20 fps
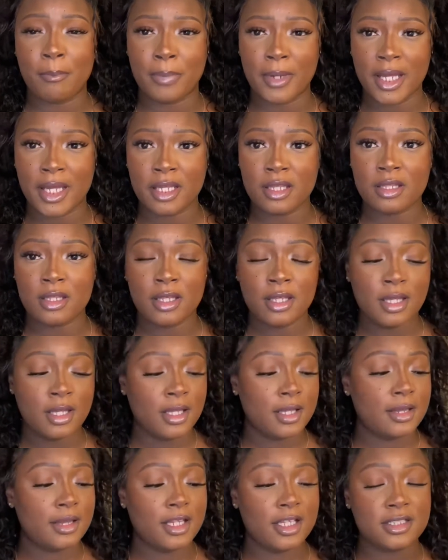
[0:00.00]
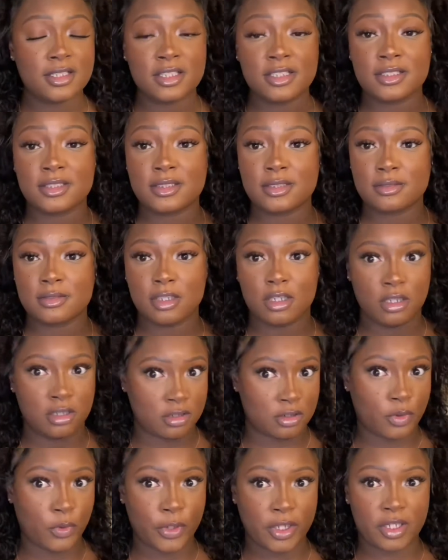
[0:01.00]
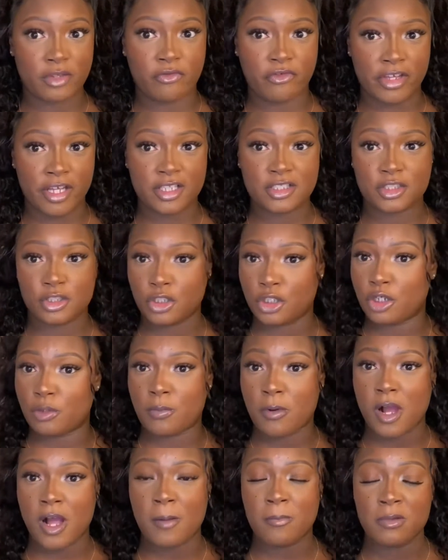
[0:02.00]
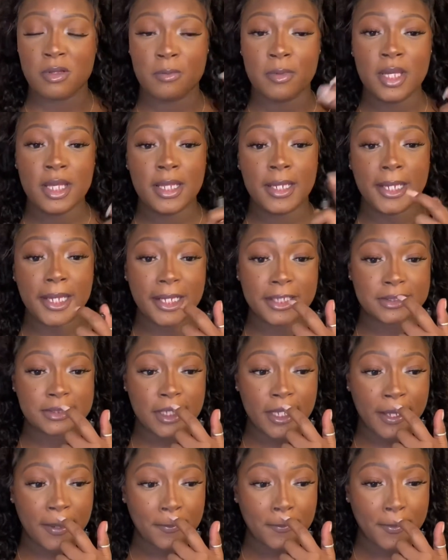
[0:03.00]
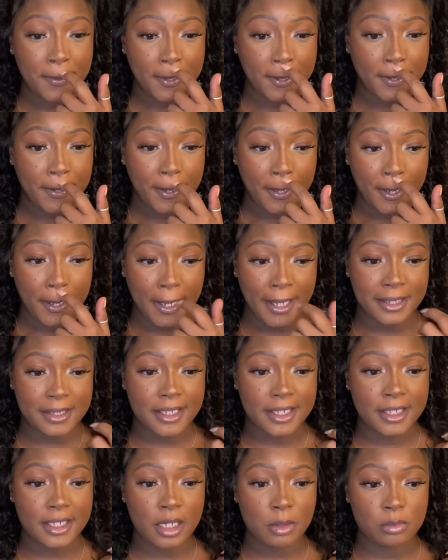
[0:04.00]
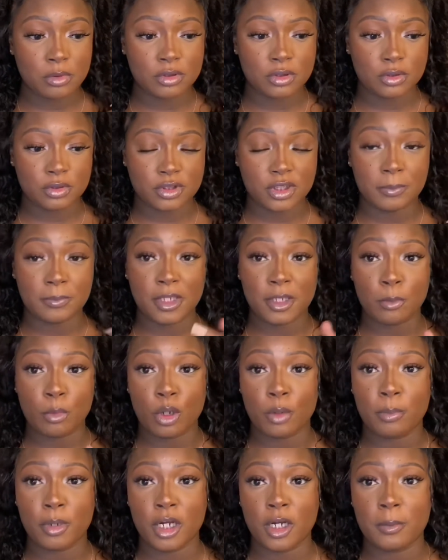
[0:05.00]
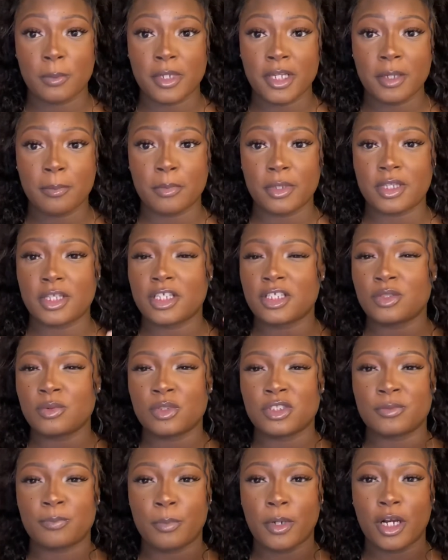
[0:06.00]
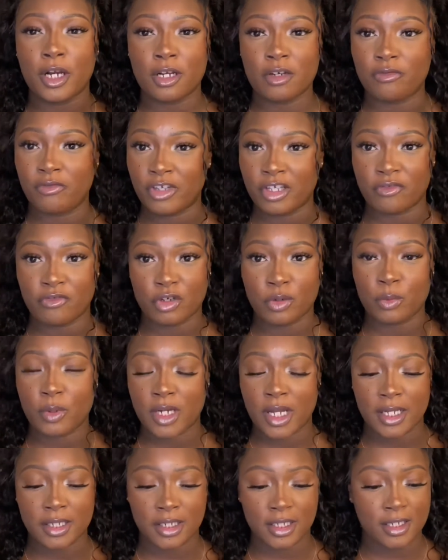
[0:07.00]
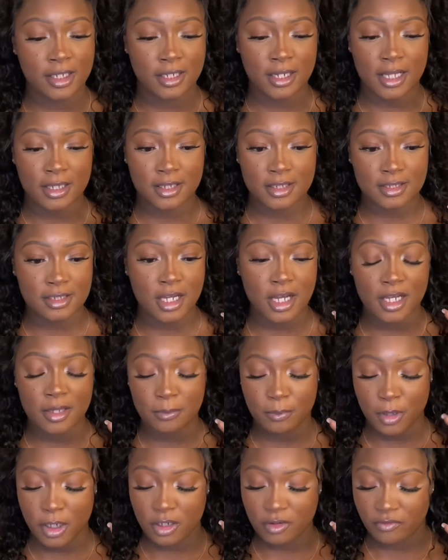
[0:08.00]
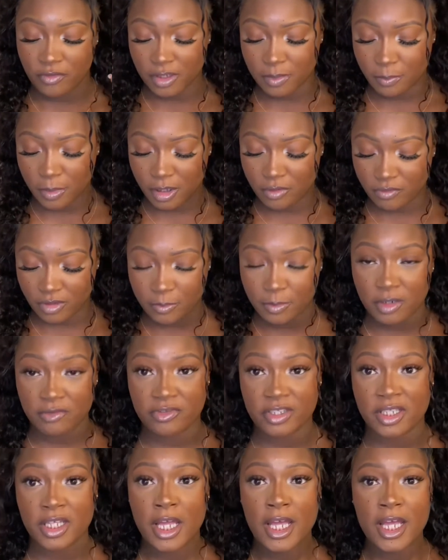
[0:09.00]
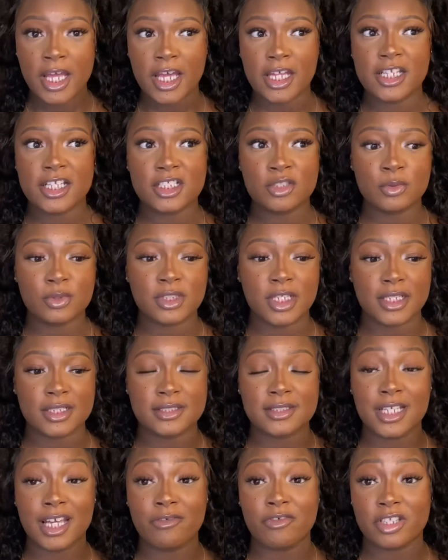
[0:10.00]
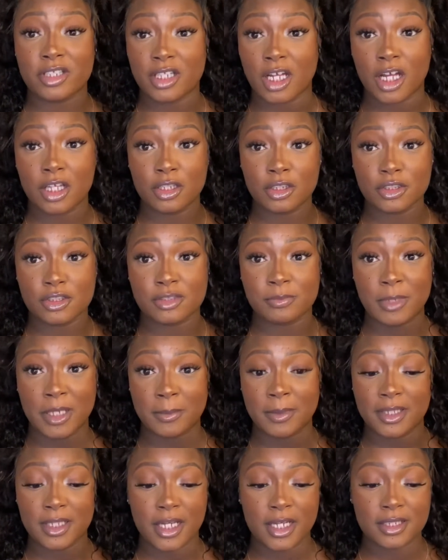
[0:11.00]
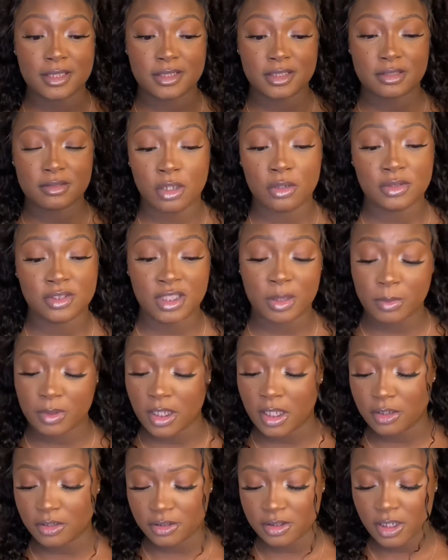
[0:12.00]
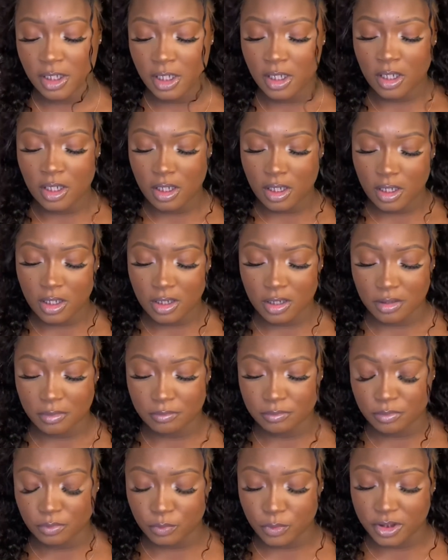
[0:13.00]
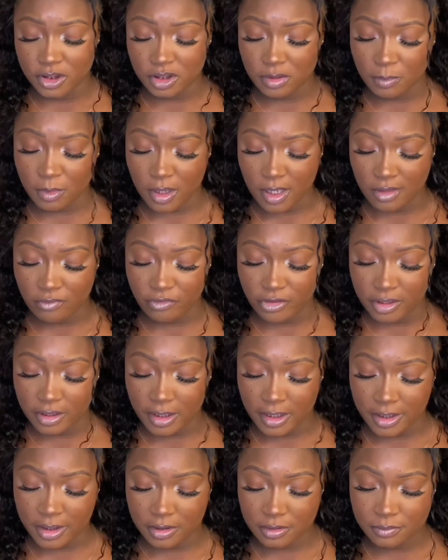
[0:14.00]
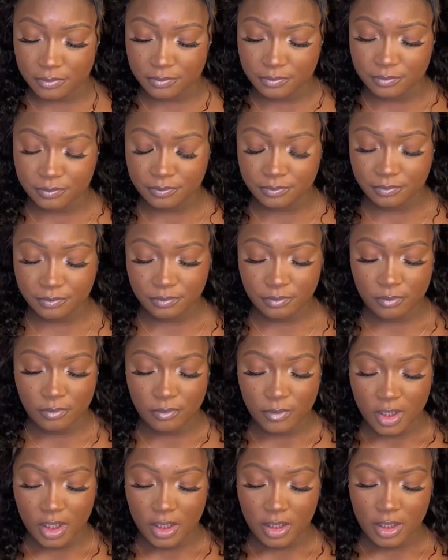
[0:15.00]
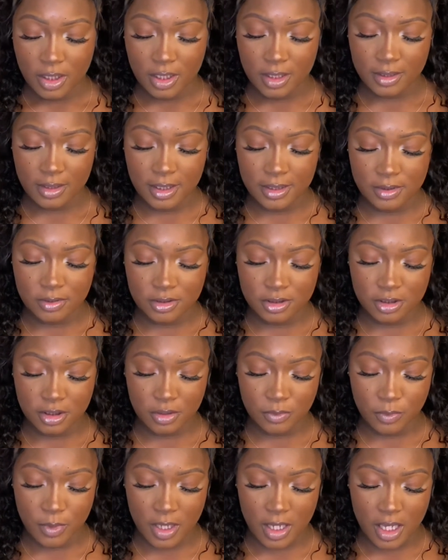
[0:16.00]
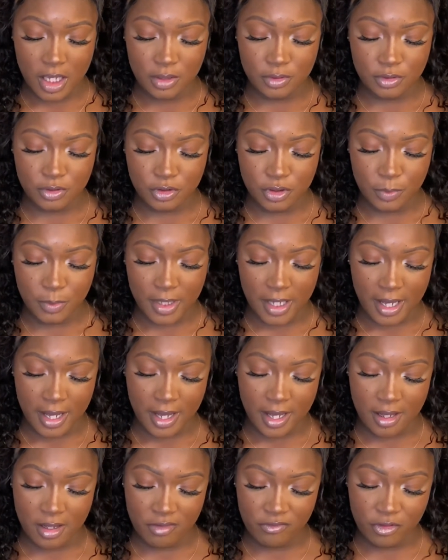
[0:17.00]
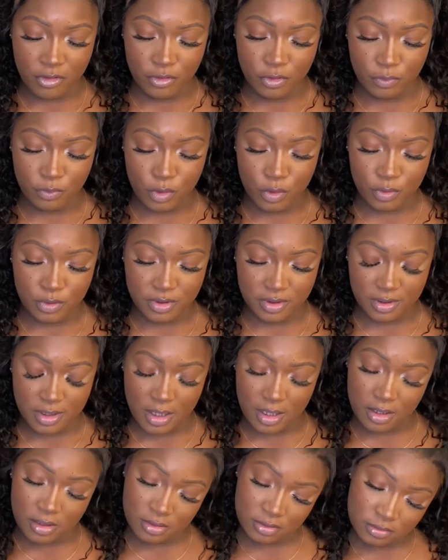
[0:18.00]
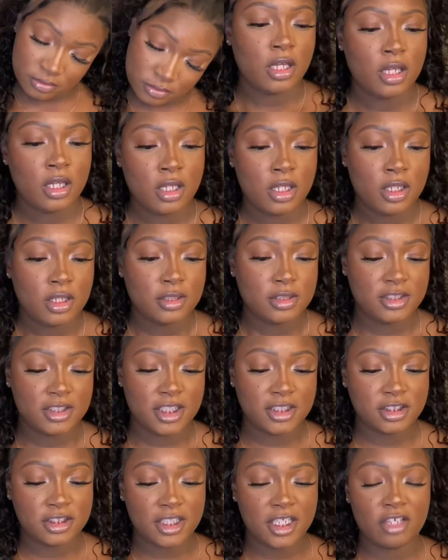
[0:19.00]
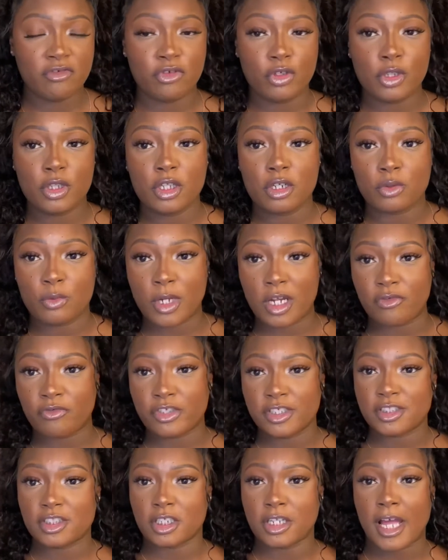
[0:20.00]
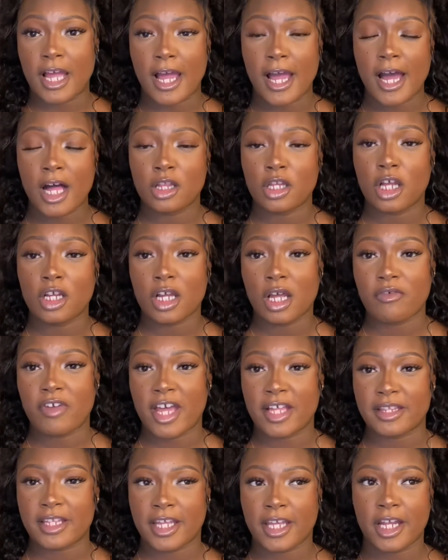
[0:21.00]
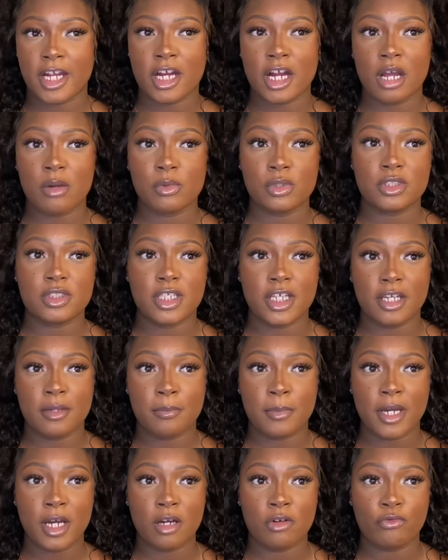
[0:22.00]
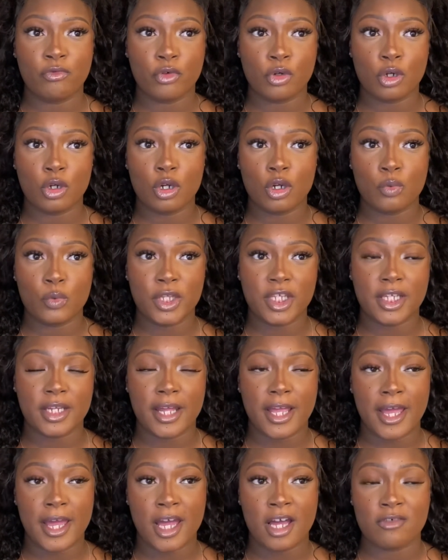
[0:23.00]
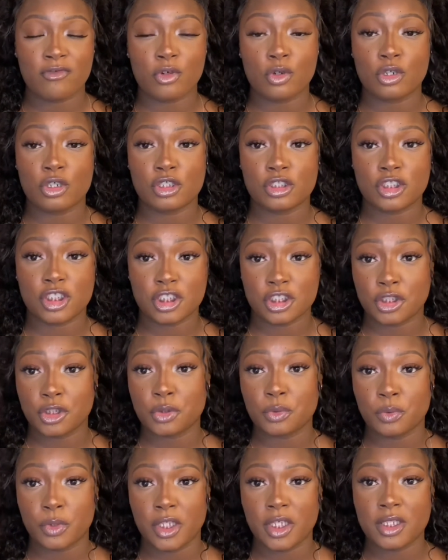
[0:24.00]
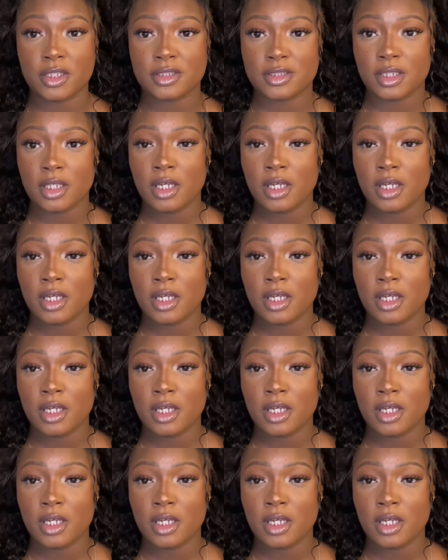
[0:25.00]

But this is a quick fix to your problem. Next time I think I will do something more permanent, but this was perfect for what I needed at the time. Perfect. And this was like $7, maybe less. $7 reasonable, I feel like. And let's see, what else do we have on the rough stuff? Just to give you a little reference on how long I've had the hair, I would say about for a week and a half or to 2 weeks.